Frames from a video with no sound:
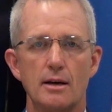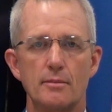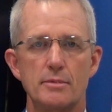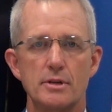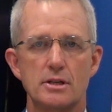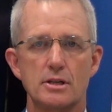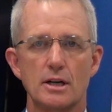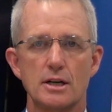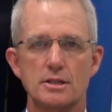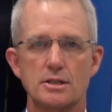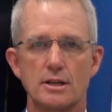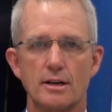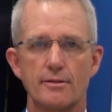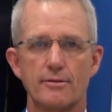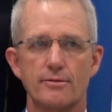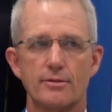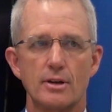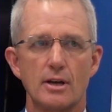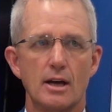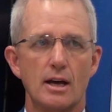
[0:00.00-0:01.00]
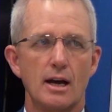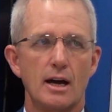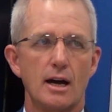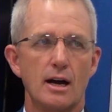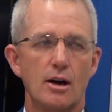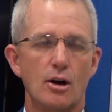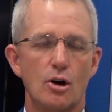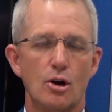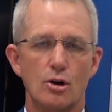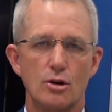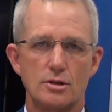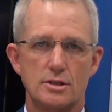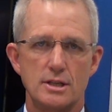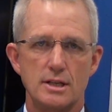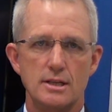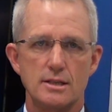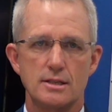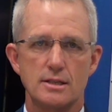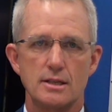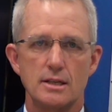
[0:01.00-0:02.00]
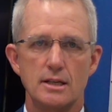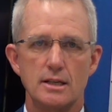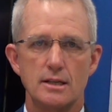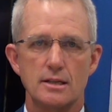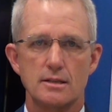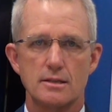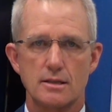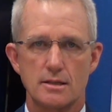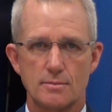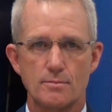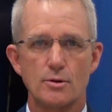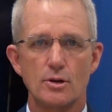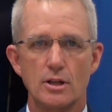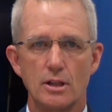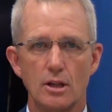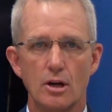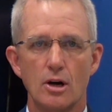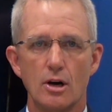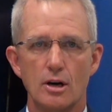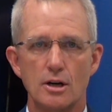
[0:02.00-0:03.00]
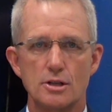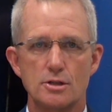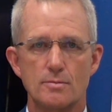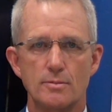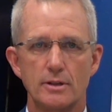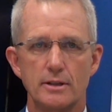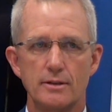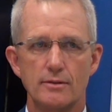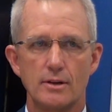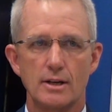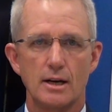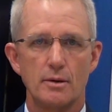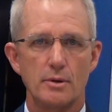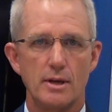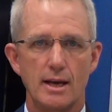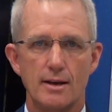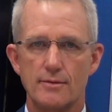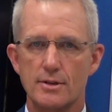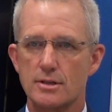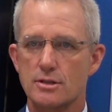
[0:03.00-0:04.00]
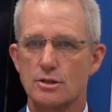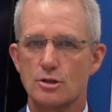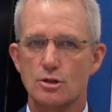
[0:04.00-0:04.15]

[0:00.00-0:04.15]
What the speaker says: because of our ROTC is pretty large, believe it or not. We have this